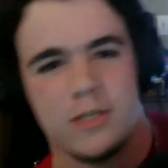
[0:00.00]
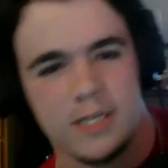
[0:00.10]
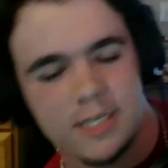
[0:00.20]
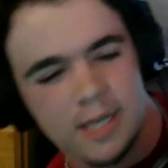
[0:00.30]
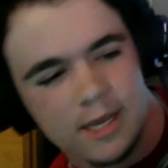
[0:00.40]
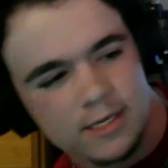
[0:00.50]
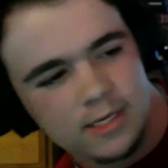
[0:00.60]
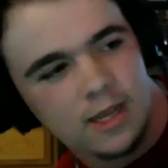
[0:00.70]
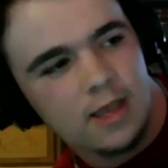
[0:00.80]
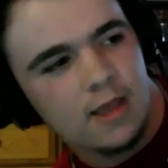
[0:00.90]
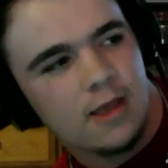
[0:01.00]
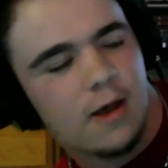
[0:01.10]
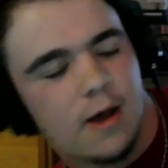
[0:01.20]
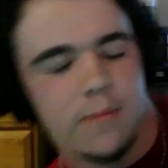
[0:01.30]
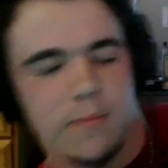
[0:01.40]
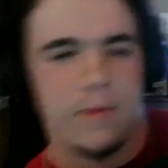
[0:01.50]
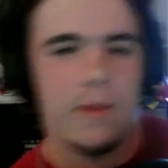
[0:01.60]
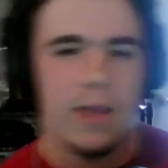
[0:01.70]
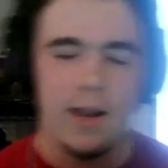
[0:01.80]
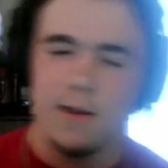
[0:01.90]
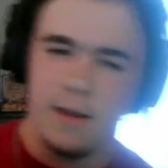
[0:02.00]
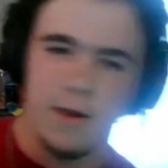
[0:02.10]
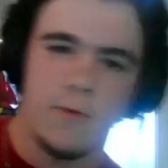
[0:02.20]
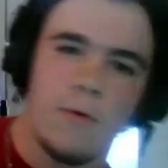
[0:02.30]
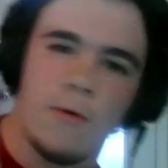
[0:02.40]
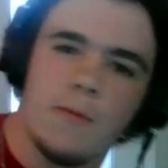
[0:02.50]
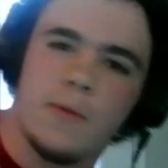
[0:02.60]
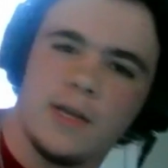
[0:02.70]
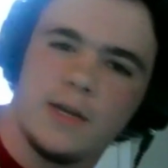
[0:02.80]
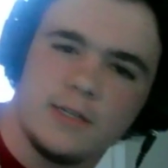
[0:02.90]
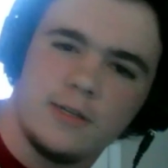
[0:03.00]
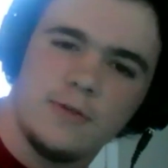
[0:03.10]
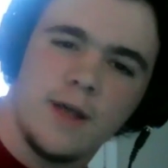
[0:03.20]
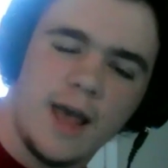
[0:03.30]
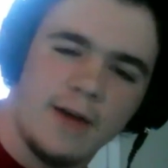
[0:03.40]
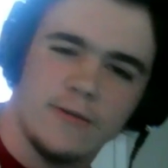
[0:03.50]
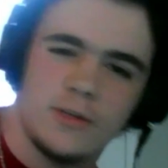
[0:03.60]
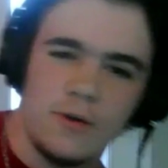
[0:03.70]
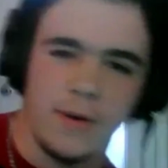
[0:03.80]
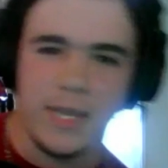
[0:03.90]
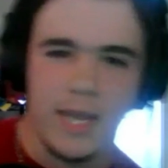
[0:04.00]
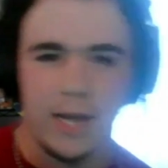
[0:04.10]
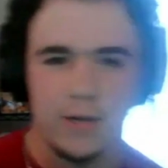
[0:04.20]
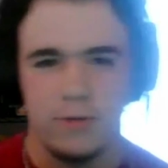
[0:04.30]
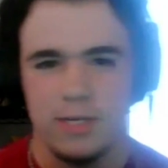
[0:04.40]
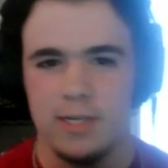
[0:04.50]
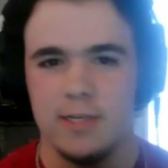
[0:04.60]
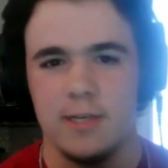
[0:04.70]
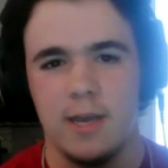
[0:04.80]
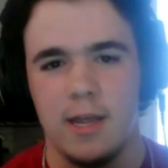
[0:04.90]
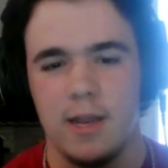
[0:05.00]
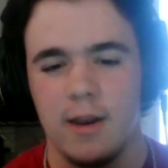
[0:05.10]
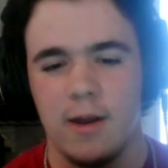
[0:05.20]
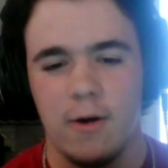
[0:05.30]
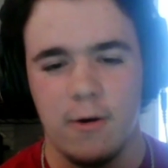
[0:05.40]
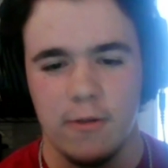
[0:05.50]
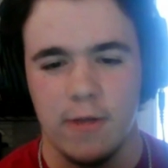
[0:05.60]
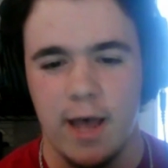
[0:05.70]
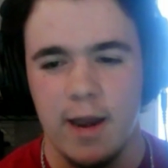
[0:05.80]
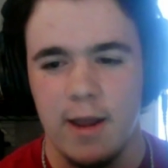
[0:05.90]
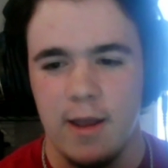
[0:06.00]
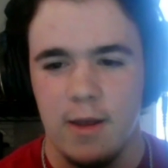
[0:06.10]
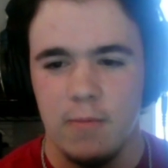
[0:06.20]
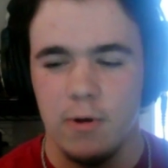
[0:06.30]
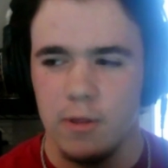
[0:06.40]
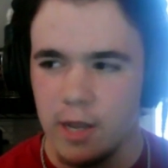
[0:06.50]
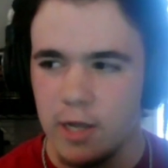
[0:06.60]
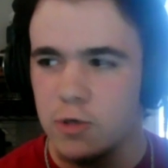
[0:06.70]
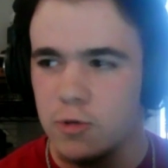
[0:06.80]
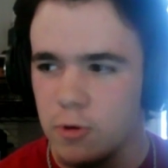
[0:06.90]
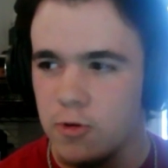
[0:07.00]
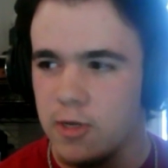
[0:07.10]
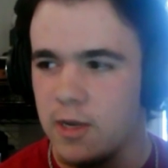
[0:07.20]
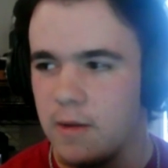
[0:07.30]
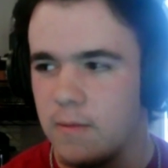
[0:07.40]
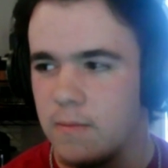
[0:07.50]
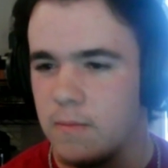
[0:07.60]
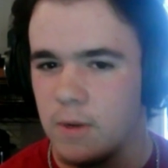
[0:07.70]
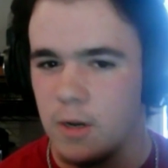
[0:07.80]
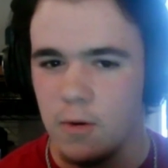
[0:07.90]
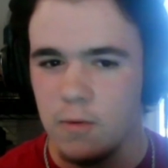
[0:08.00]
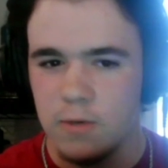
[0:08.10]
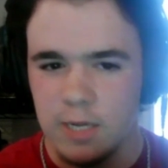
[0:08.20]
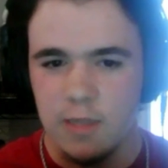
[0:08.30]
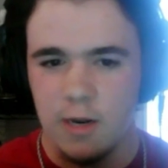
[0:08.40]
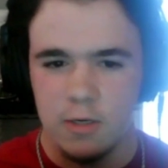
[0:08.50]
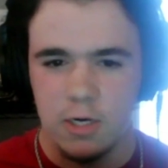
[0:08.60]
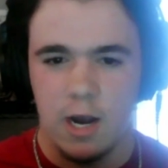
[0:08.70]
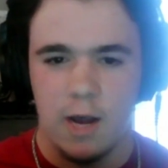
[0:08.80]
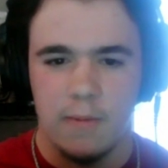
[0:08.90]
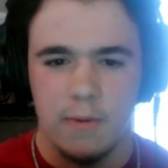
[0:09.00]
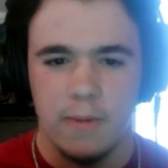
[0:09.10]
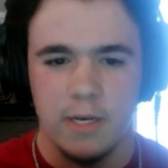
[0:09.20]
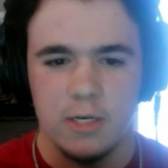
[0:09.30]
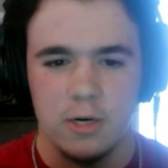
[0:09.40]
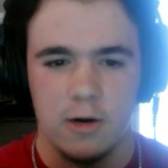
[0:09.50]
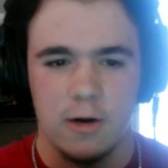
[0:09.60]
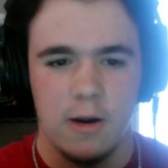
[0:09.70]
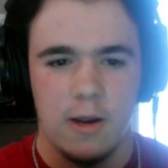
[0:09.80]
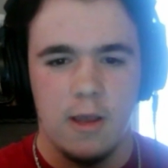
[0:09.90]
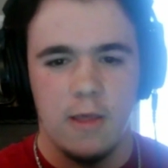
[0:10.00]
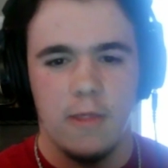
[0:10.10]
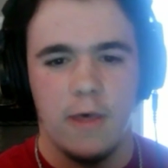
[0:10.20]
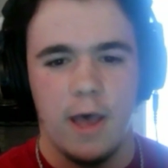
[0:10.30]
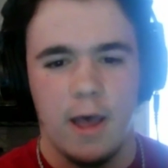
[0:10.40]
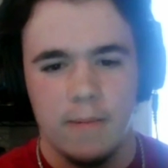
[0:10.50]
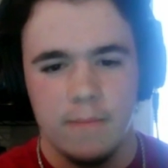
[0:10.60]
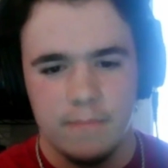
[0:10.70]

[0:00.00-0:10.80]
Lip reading: success like in a war because you have so many casualties and all of that. But they truly, did their job and made sure that